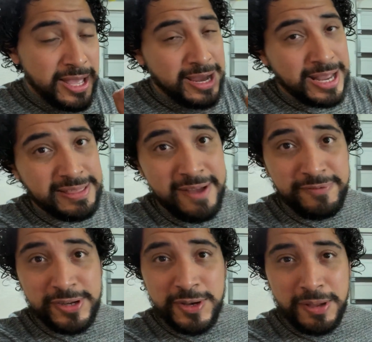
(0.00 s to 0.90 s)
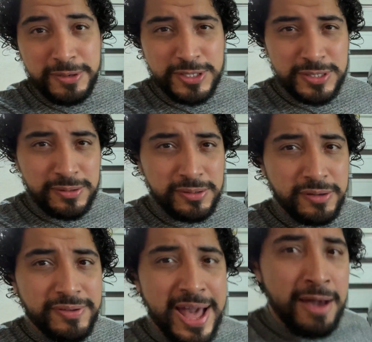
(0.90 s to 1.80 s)
I got that video coming soon
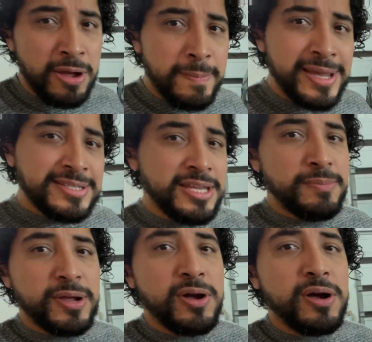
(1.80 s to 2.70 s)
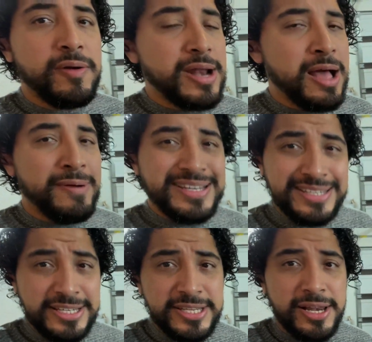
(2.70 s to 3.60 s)
of how I maintain my car and how I
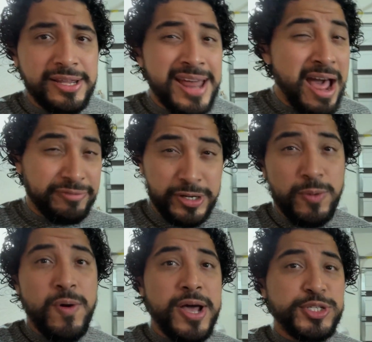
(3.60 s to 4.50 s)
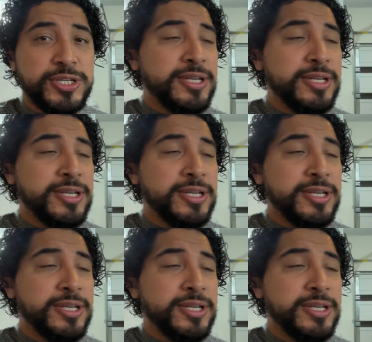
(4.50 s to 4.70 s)
detail it after I wash it,